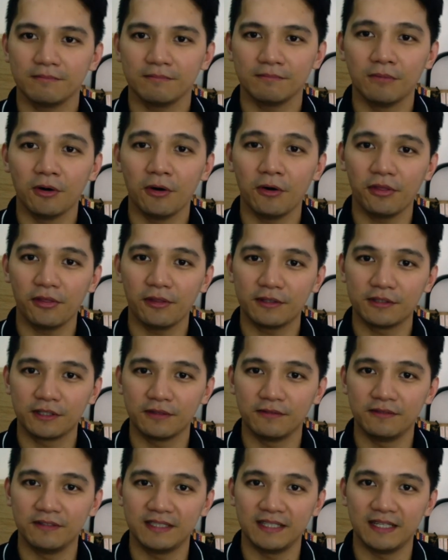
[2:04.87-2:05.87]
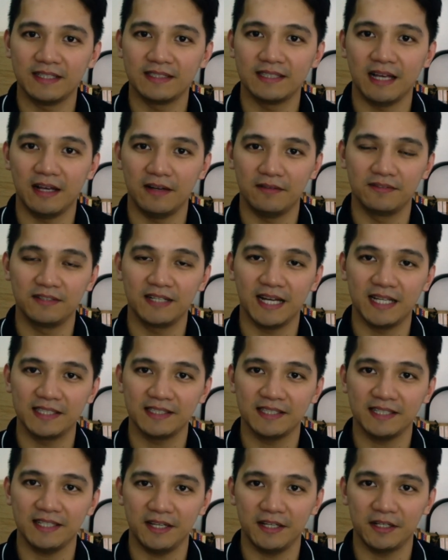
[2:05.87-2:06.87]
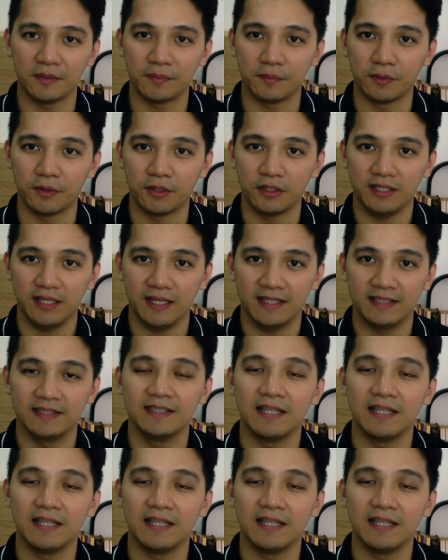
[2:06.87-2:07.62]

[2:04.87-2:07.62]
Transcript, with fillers: Both services have Kansai Airport and